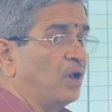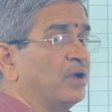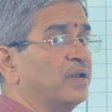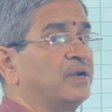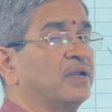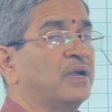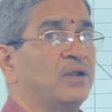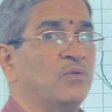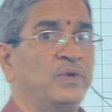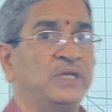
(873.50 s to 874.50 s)
long run
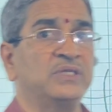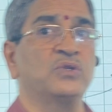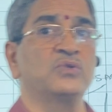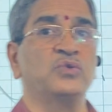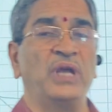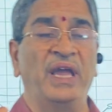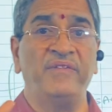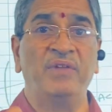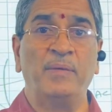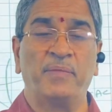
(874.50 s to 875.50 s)
curve is
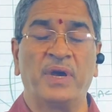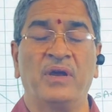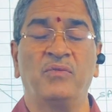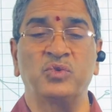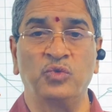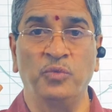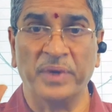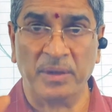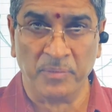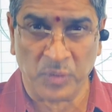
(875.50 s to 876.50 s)
envelope curve,
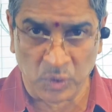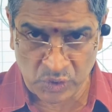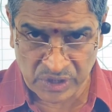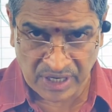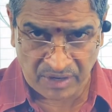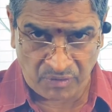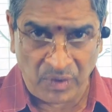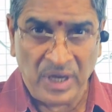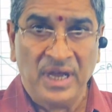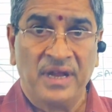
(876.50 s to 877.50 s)
superimposed curve,
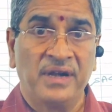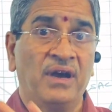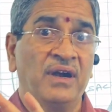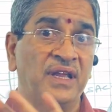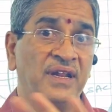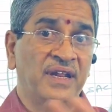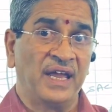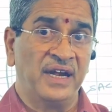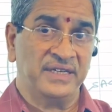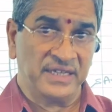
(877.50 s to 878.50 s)
not a
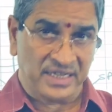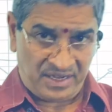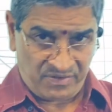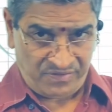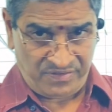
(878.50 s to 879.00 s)
reality curve.